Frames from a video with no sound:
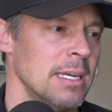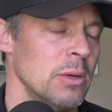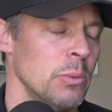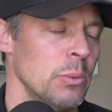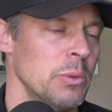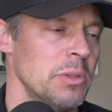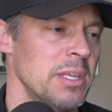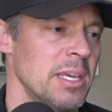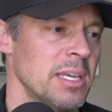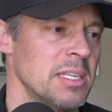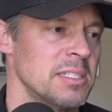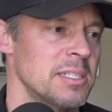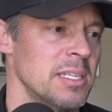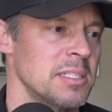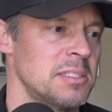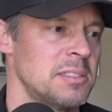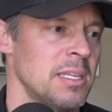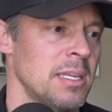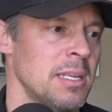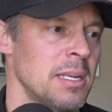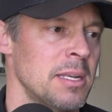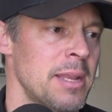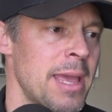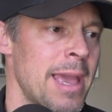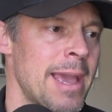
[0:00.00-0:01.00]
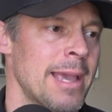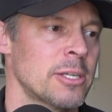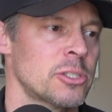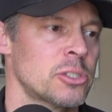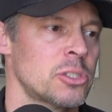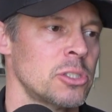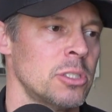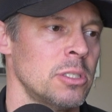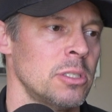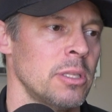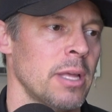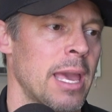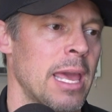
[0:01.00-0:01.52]
with the existing
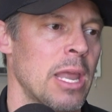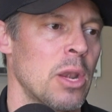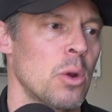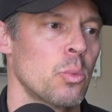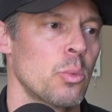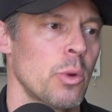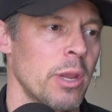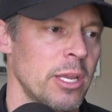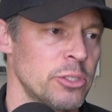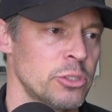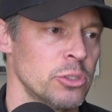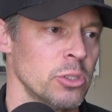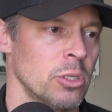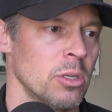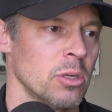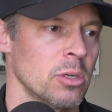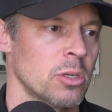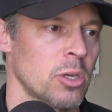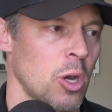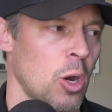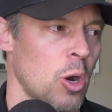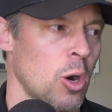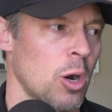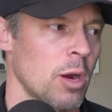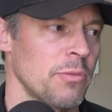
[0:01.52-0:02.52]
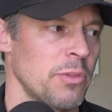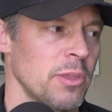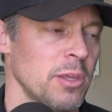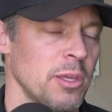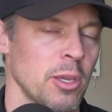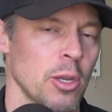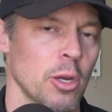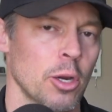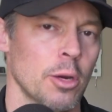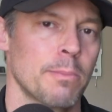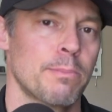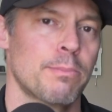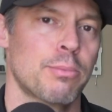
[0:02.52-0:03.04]
national and regional Car of the
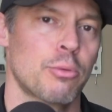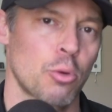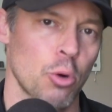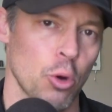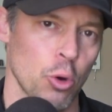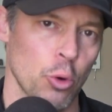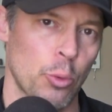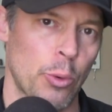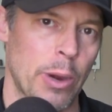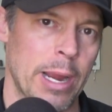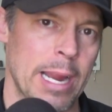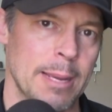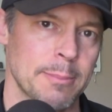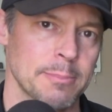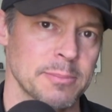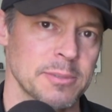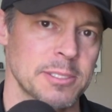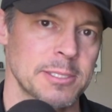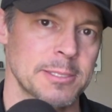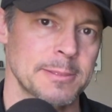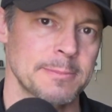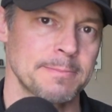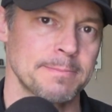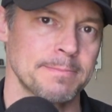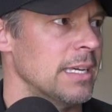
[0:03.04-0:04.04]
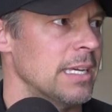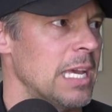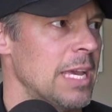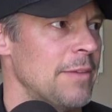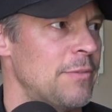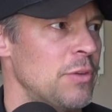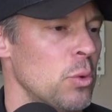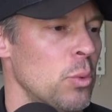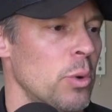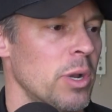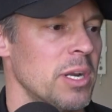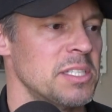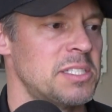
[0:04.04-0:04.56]
Year programs. If
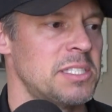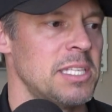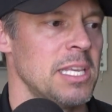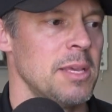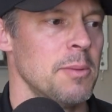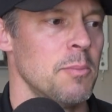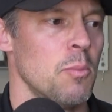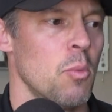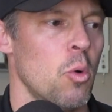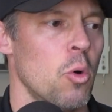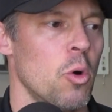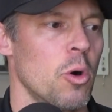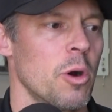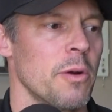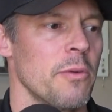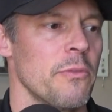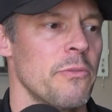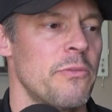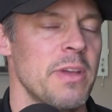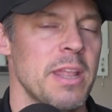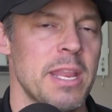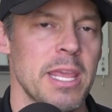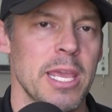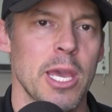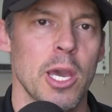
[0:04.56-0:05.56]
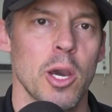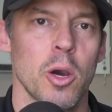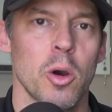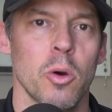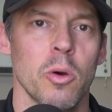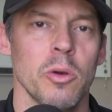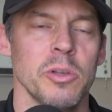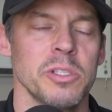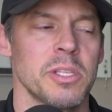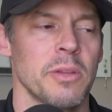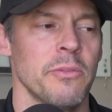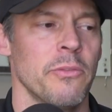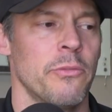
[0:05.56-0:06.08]
you want to see more
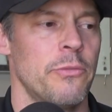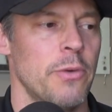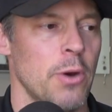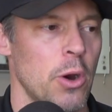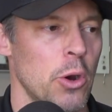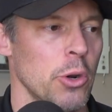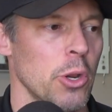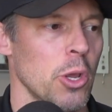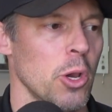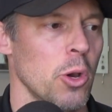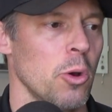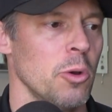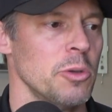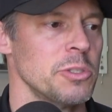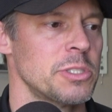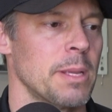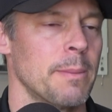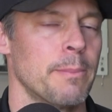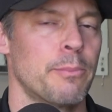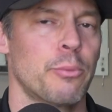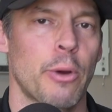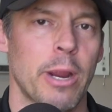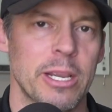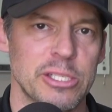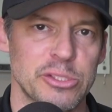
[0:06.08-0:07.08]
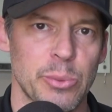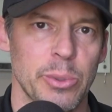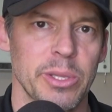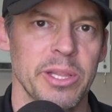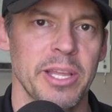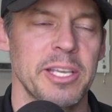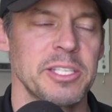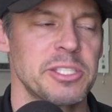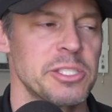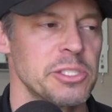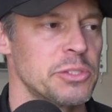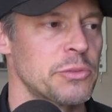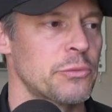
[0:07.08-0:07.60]
videos and photos and press
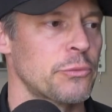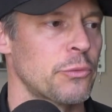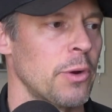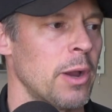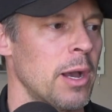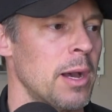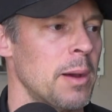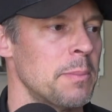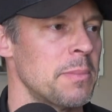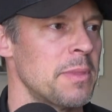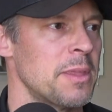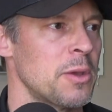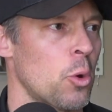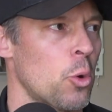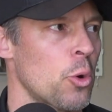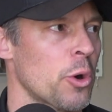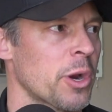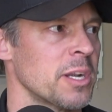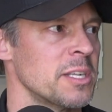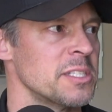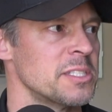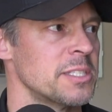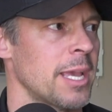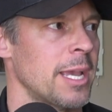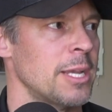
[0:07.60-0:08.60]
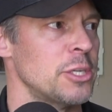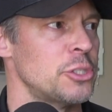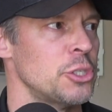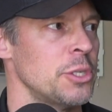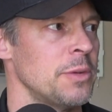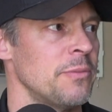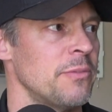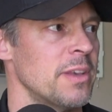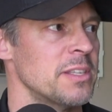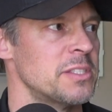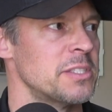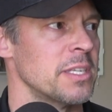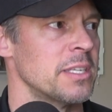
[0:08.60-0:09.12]
releases from the
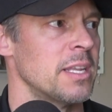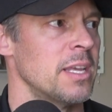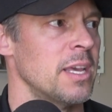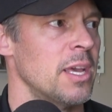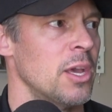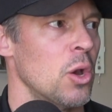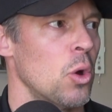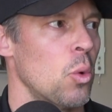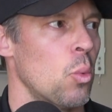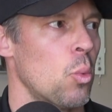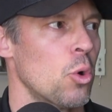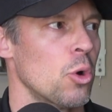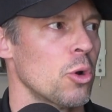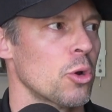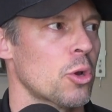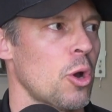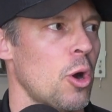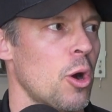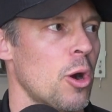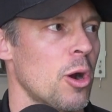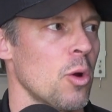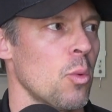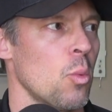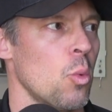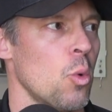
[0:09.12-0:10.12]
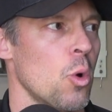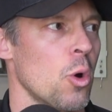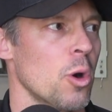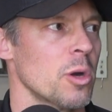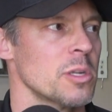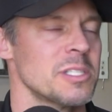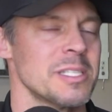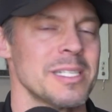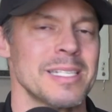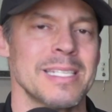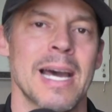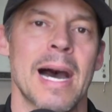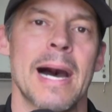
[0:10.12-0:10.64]
organization, visit
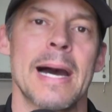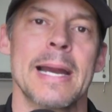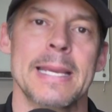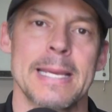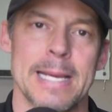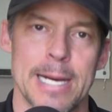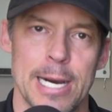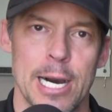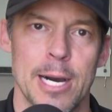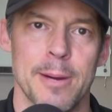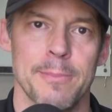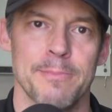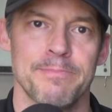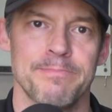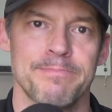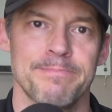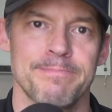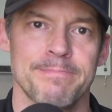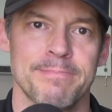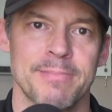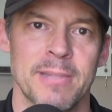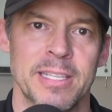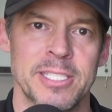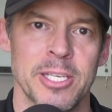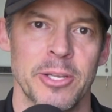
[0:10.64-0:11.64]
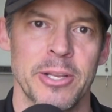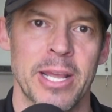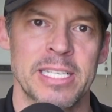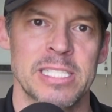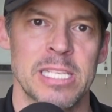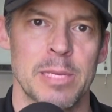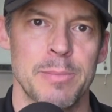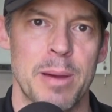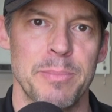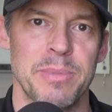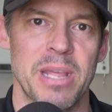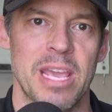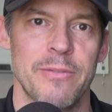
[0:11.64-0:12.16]
worldcarawards.com. Until next
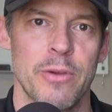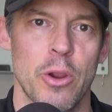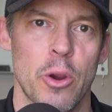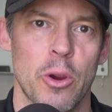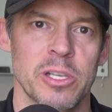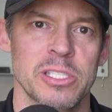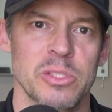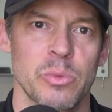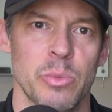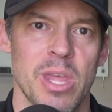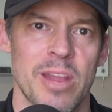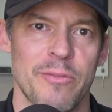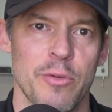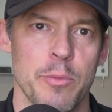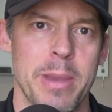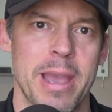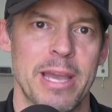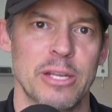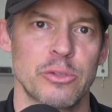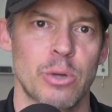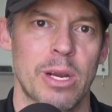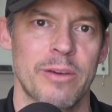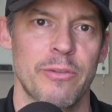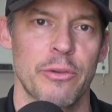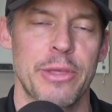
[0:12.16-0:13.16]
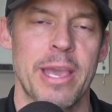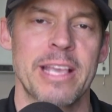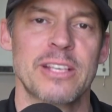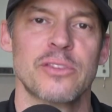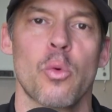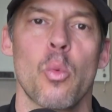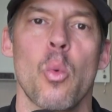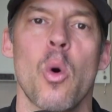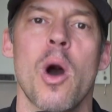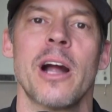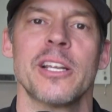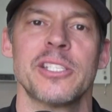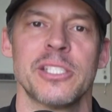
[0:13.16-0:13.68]
time, I'm Dave Erickson with Everyman Driver. Thanks for
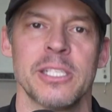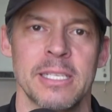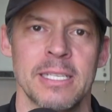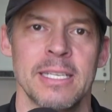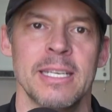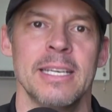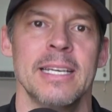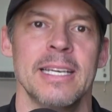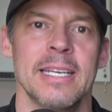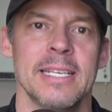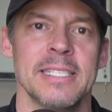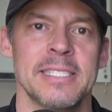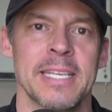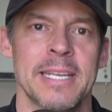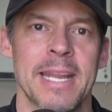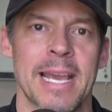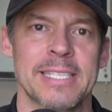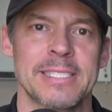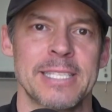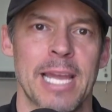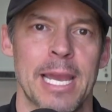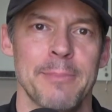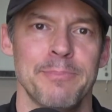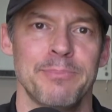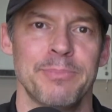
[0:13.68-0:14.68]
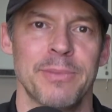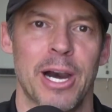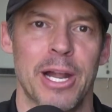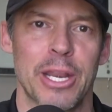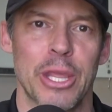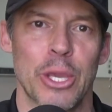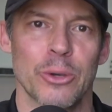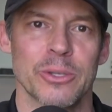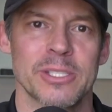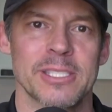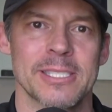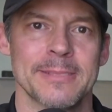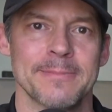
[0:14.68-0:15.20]
watching. See you next time.
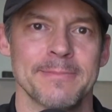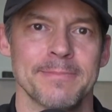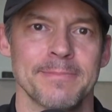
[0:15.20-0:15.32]
Adios.